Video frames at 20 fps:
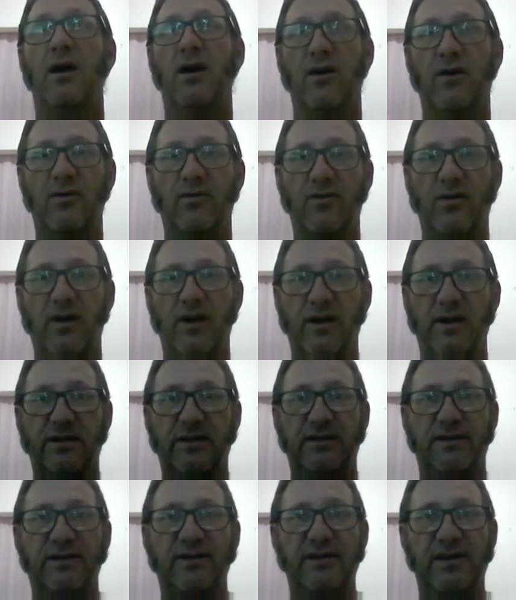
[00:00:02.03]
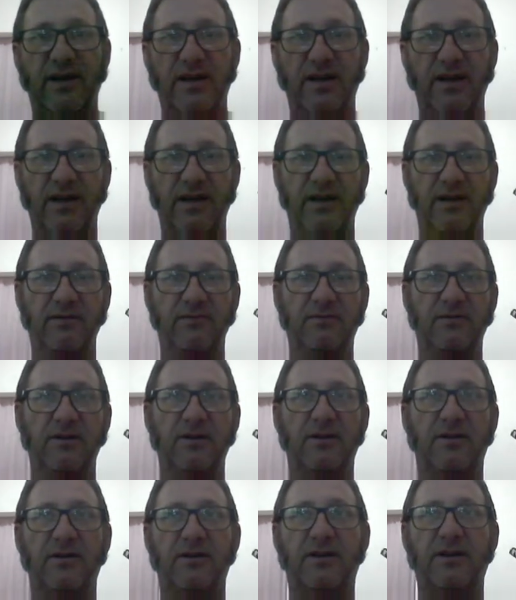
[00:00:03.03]
All right, today we
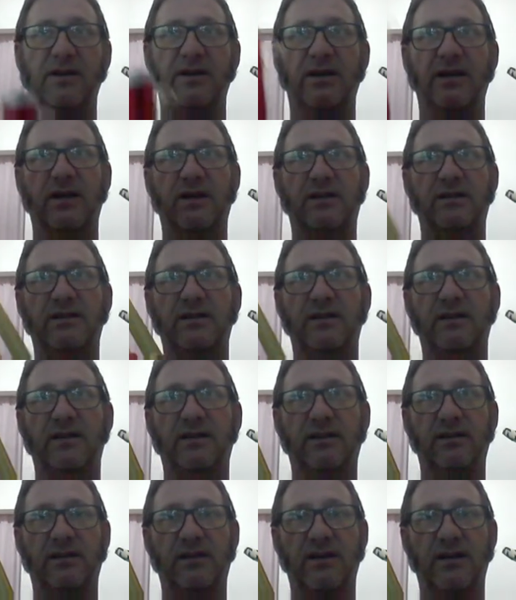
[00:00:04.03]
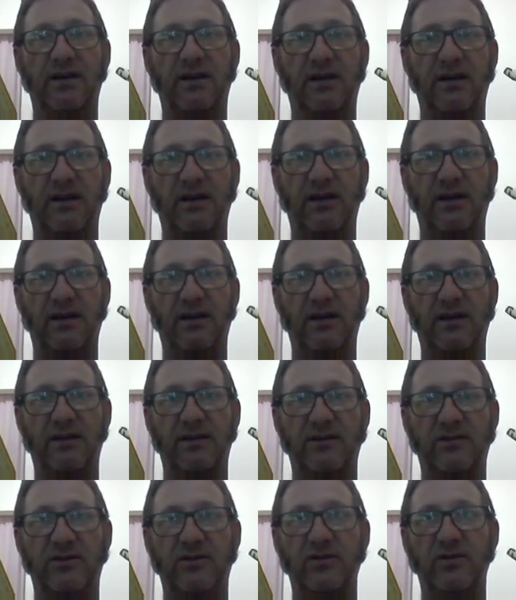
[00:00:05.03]
are connecting
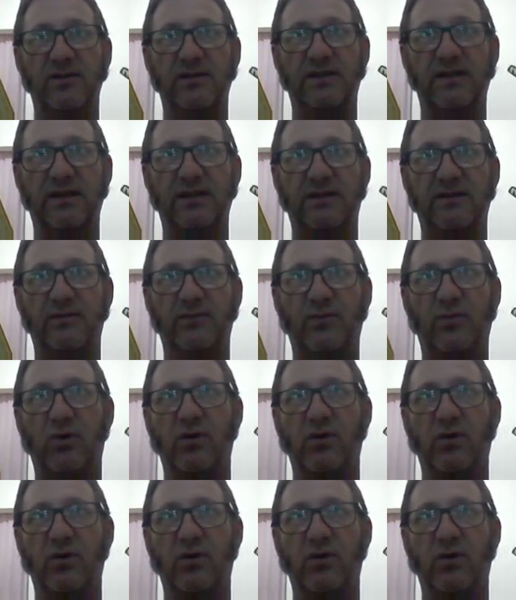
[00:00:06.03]
two sets of